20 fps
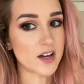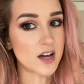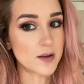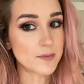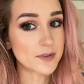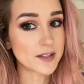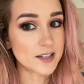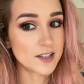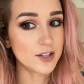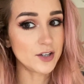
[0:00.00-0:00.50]
I'm
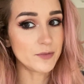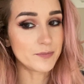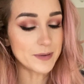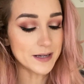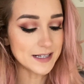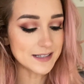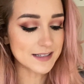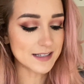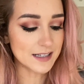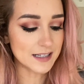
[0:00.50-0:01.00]
gonna
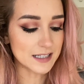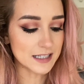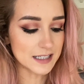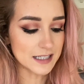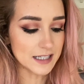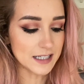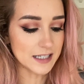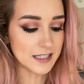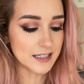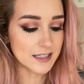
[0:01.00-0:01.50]

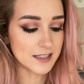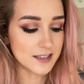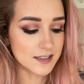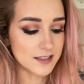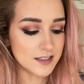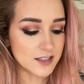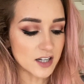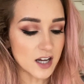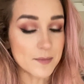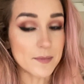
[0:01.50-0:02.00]
basically
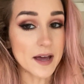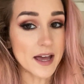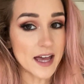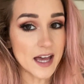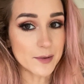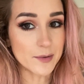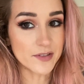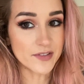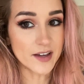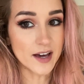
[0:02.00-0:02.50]
dye my
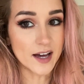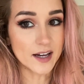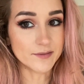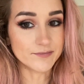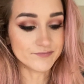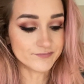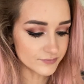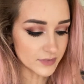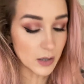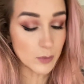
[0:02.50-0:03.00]
hair with that
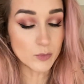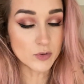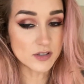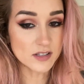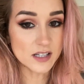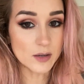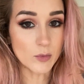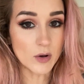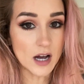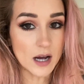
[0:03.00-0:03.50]
and we'll
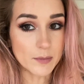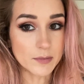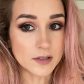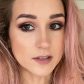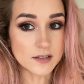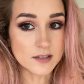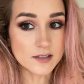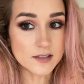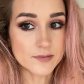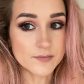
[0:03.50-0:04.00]
see what
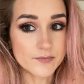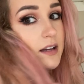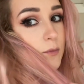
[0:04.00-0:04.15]
happens.